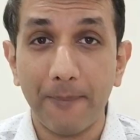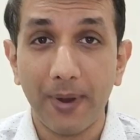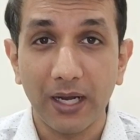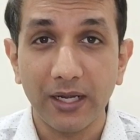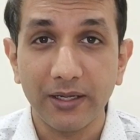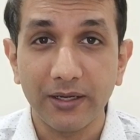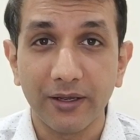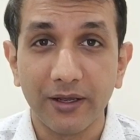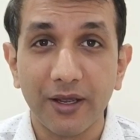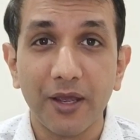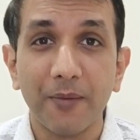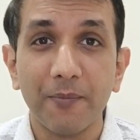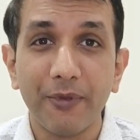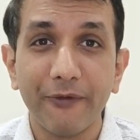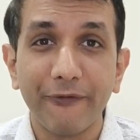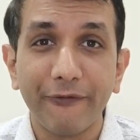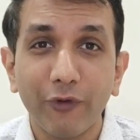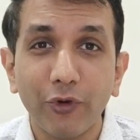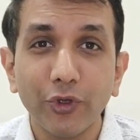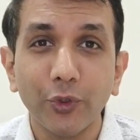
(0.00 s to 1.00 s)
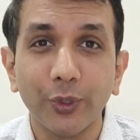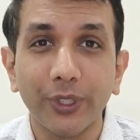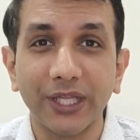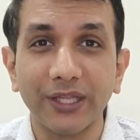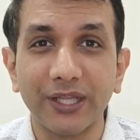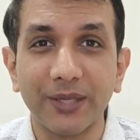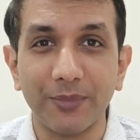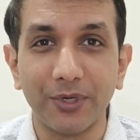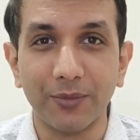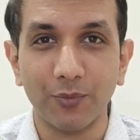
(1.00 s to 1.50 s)
But before you
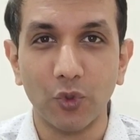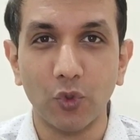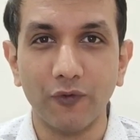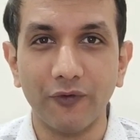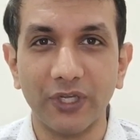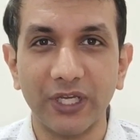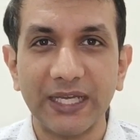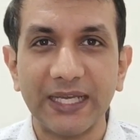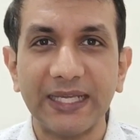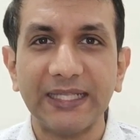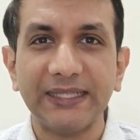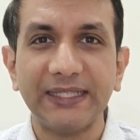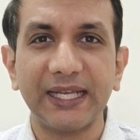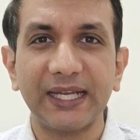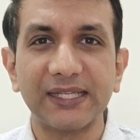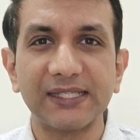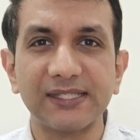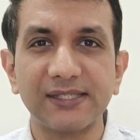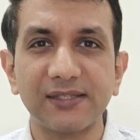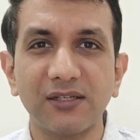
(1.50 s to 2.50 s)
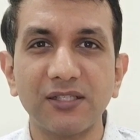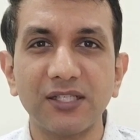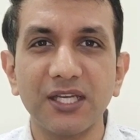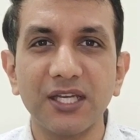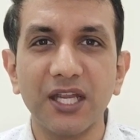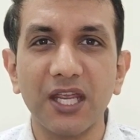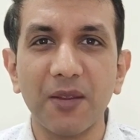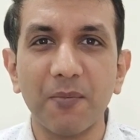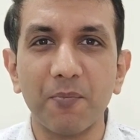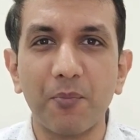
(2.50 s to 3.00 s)
get them removed, there are
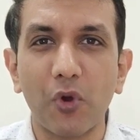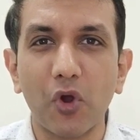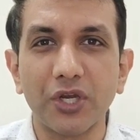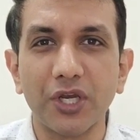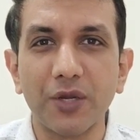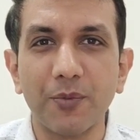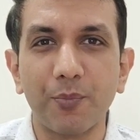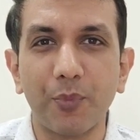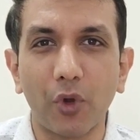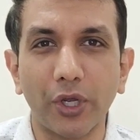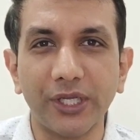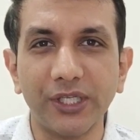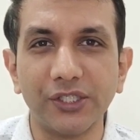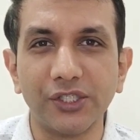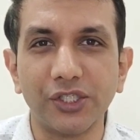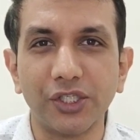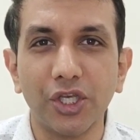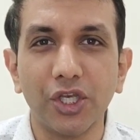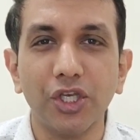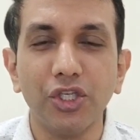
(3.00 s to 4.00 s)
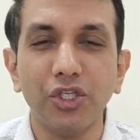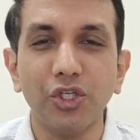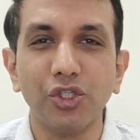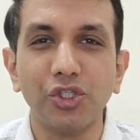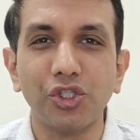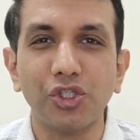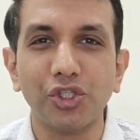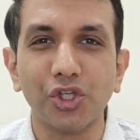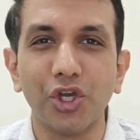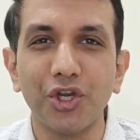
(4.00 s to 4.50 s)
certain important points you
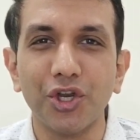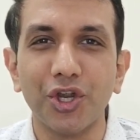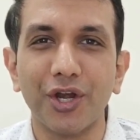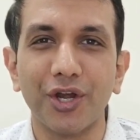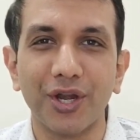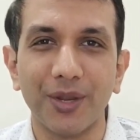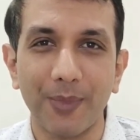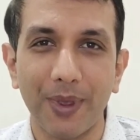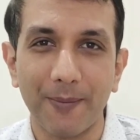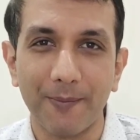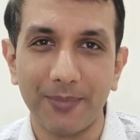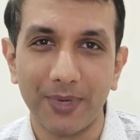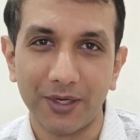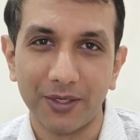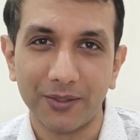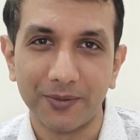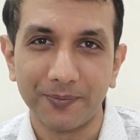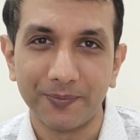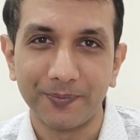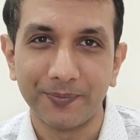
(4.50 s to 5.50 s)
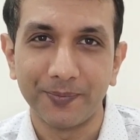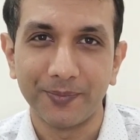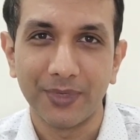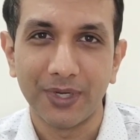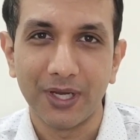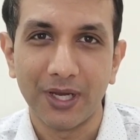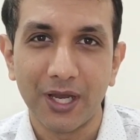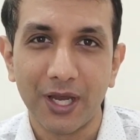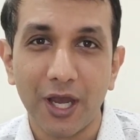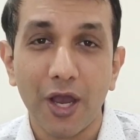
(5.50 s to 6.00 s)
should remember.
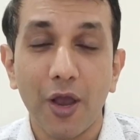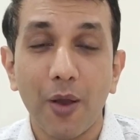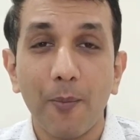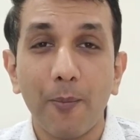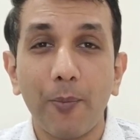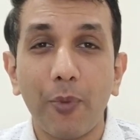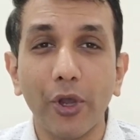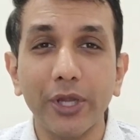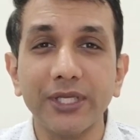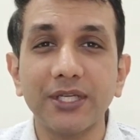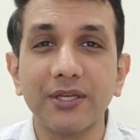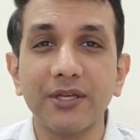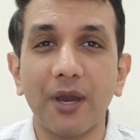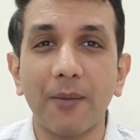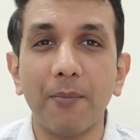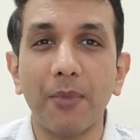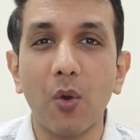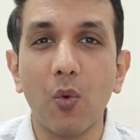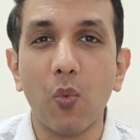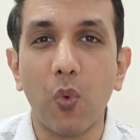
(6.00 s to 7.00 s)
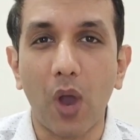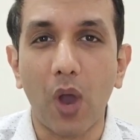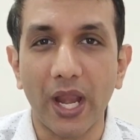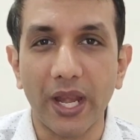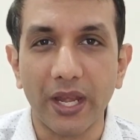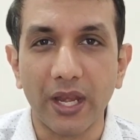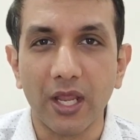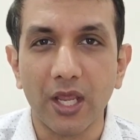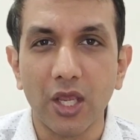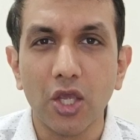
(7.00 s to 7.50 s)
Point number
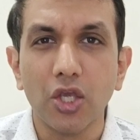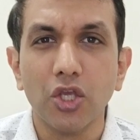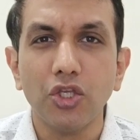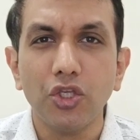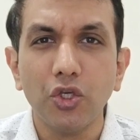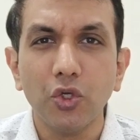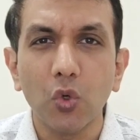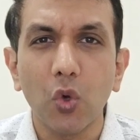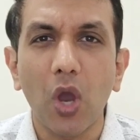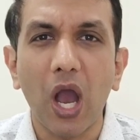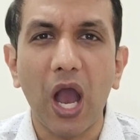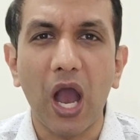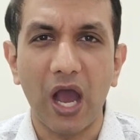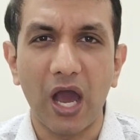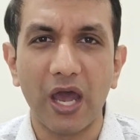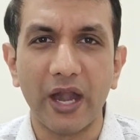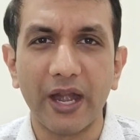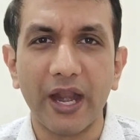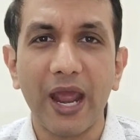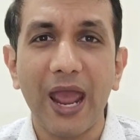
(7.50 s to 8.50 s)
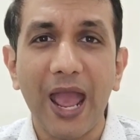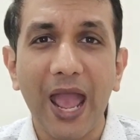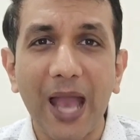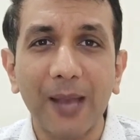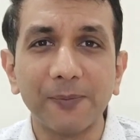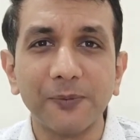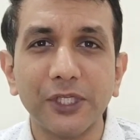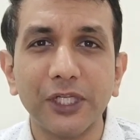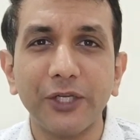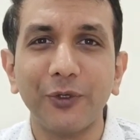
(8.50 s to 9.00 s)
one, you are
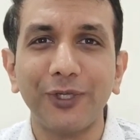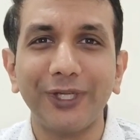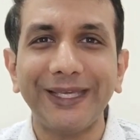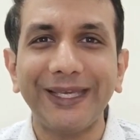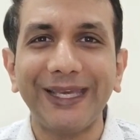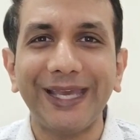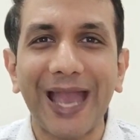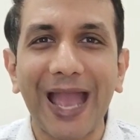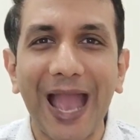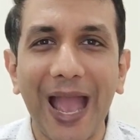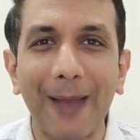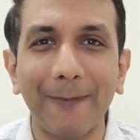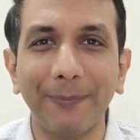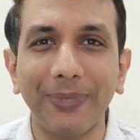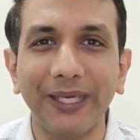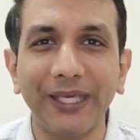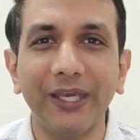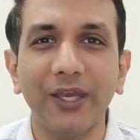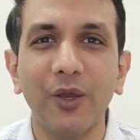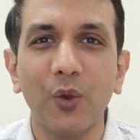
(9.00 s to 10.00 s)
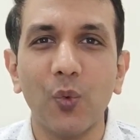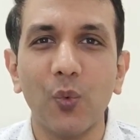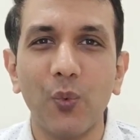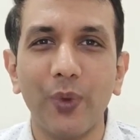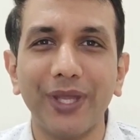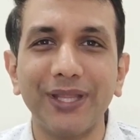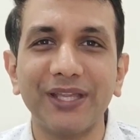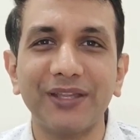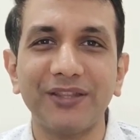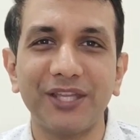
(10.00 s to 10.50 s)
absolutely happy
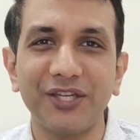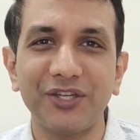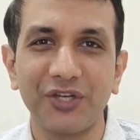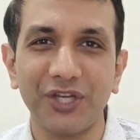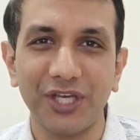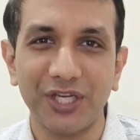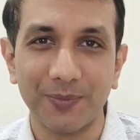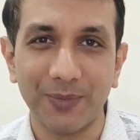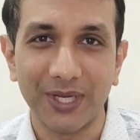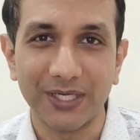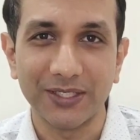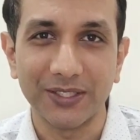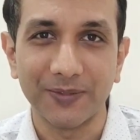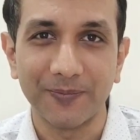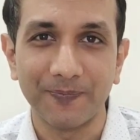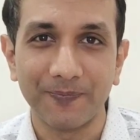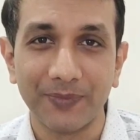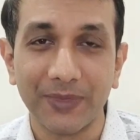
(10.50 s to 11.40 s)
with the treatment.